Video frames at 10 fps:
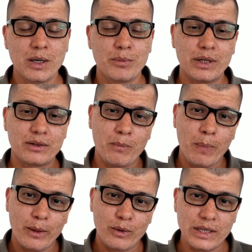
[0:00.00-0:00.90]
but
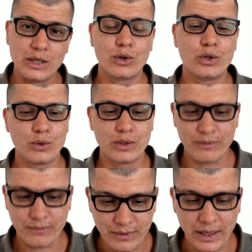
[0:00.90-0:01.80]
the audio is
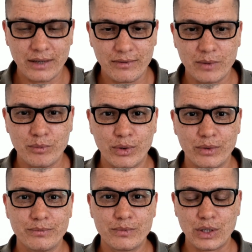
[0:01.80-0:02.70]
very, very important.